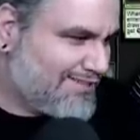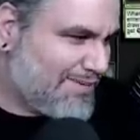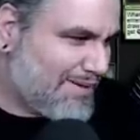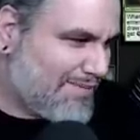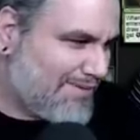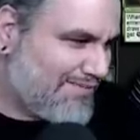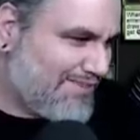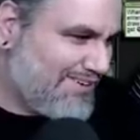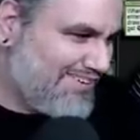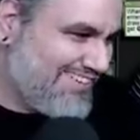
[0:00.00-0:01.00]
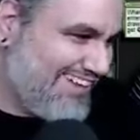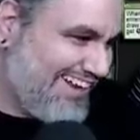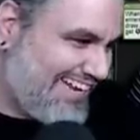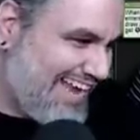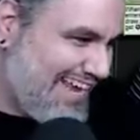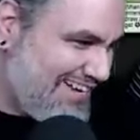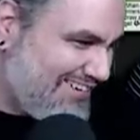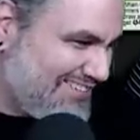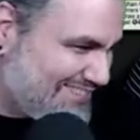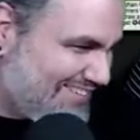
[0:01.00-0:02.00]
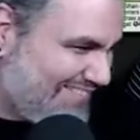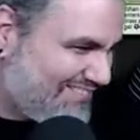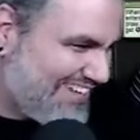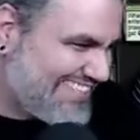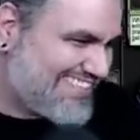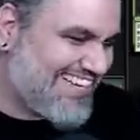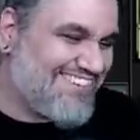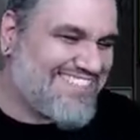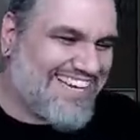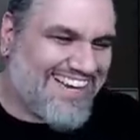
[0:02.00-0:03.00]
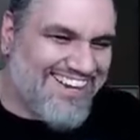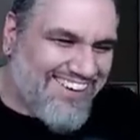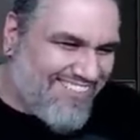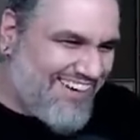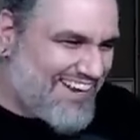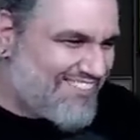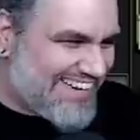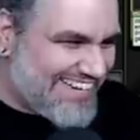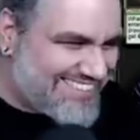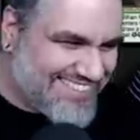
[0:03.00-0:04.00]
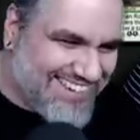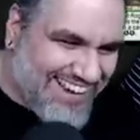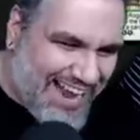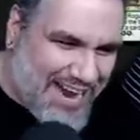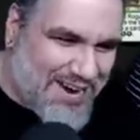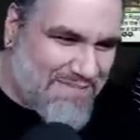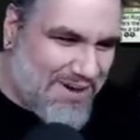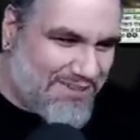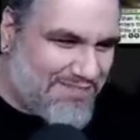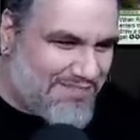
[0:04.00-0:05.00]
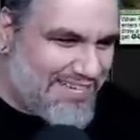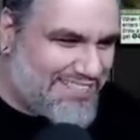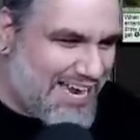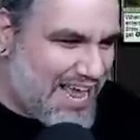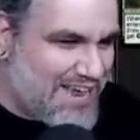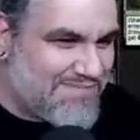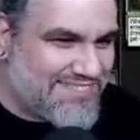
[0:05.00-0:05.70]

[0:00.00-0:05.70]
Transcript: Double up on the views. I can't use my bits. I was like, wait a minute, I know both of these names.